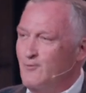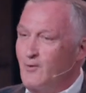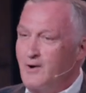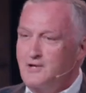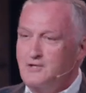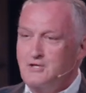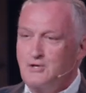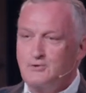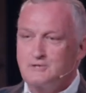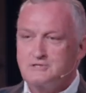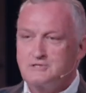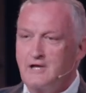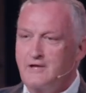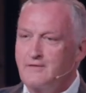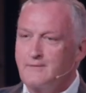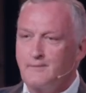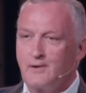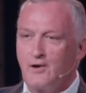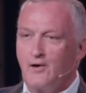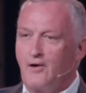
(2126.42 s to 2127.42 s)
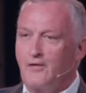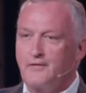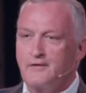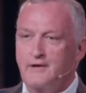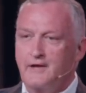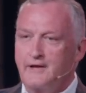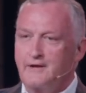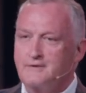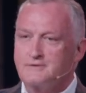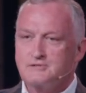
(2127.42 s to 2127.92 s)
Wait till you see them and all the
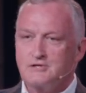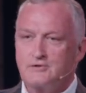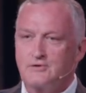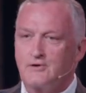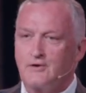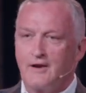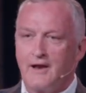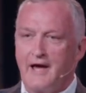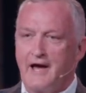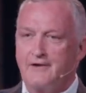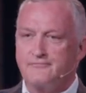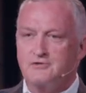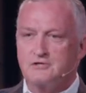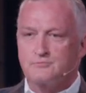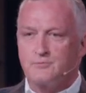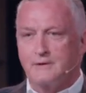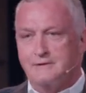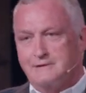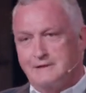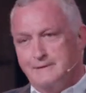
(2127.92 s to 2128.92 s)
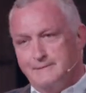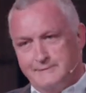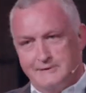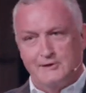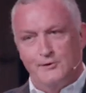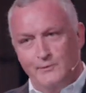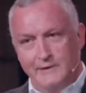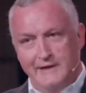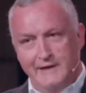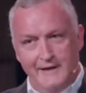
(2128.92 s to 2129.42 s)
needles in your life just went
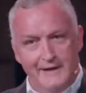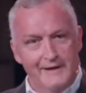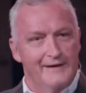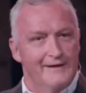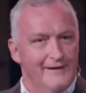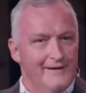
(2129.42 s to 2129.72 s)
squing